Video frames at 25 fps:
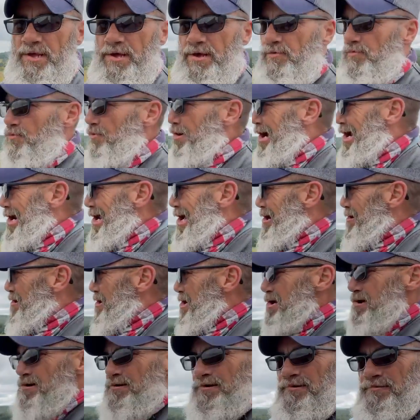right out
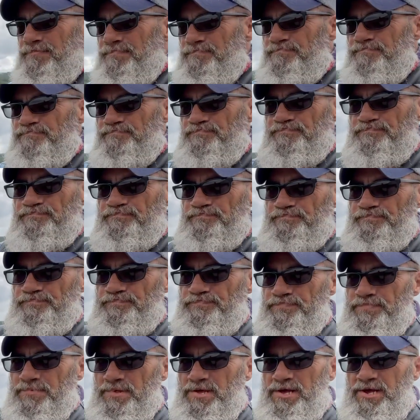here
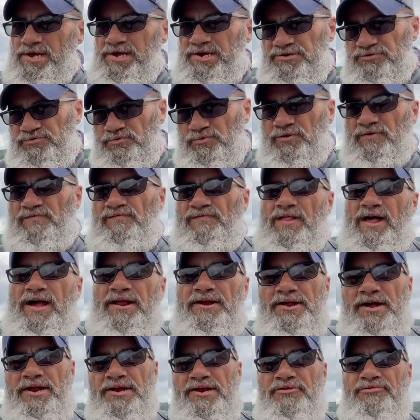is where Flight
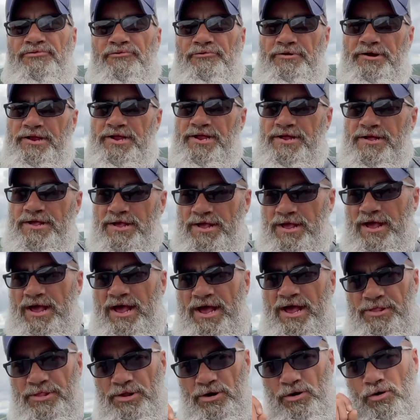93
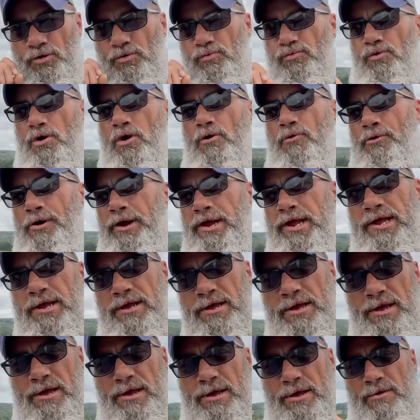and the heroic
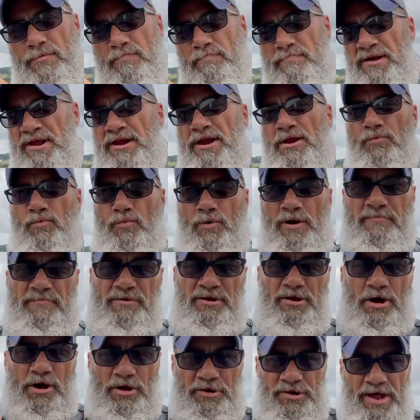men and women
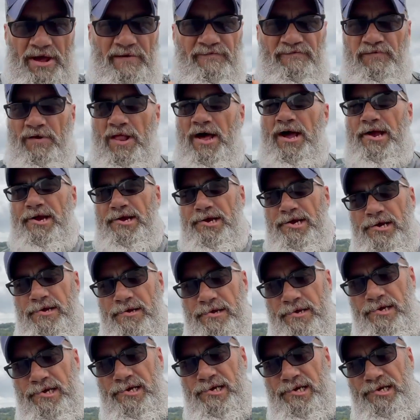on that flight
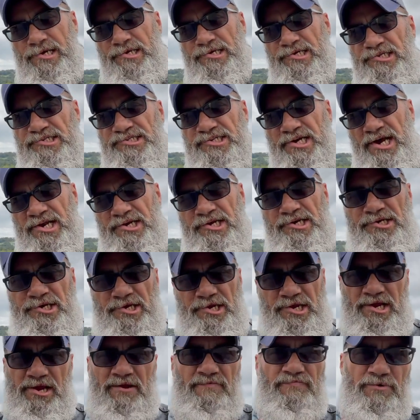decided to
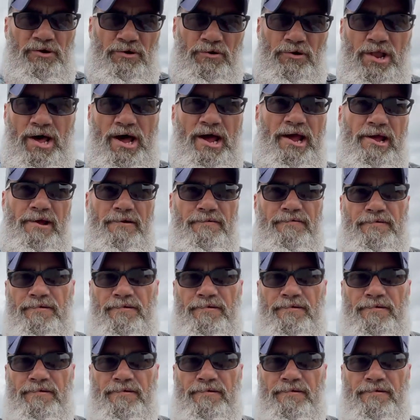give their life